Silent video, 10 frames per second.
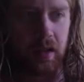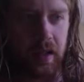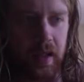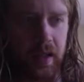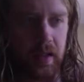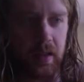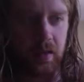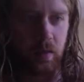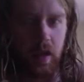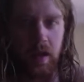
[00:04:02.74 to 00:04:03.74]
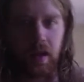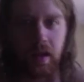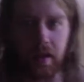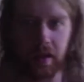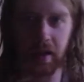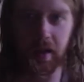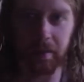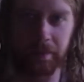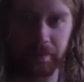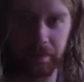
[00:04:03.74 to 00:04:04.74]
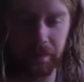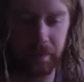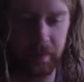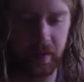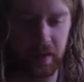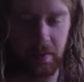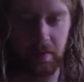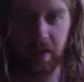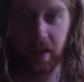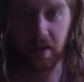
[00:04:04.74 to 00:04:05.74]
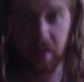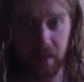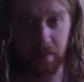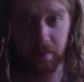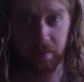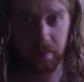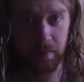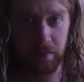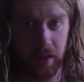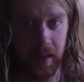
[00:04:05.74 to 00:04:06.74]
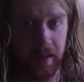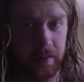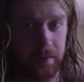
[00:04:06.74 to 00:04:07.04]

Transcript: case walking on some desolate planet.